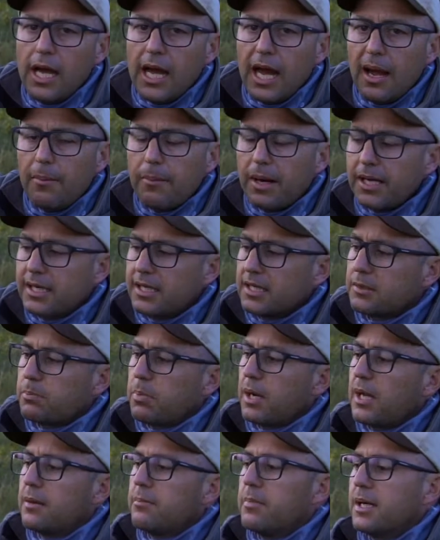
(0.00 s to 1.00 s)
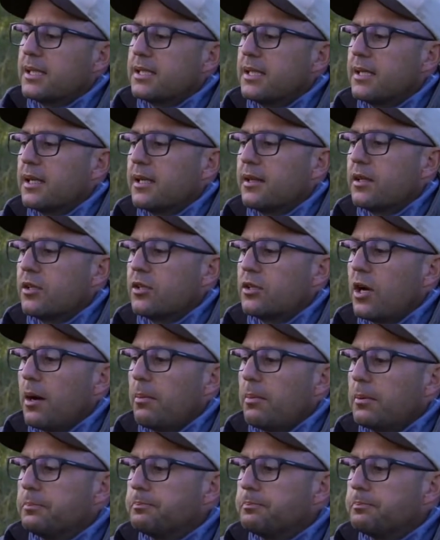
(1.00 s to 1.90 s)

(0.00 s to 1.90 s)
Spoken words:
and my display button at the top.